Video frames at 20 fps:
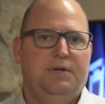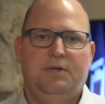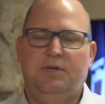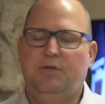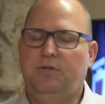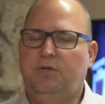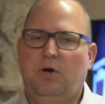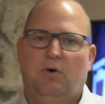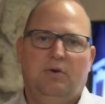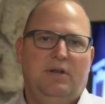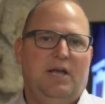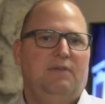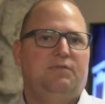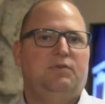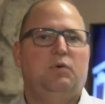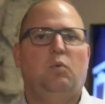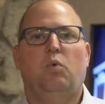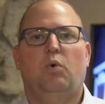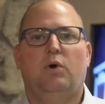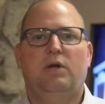you don't
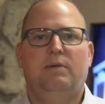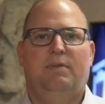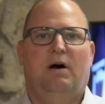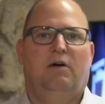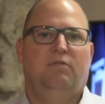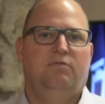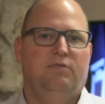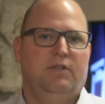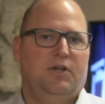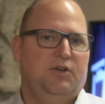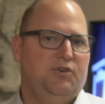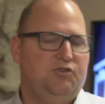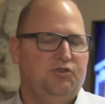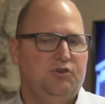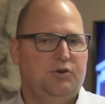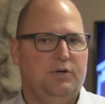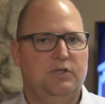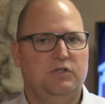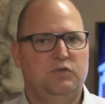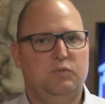have to worry about flood
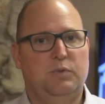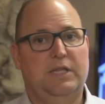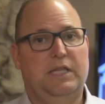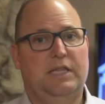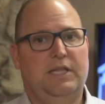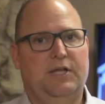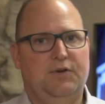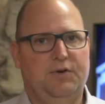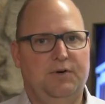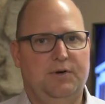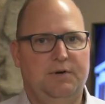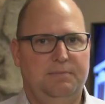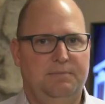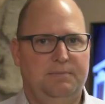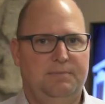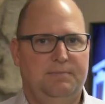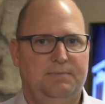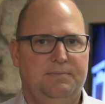insurance with a lender.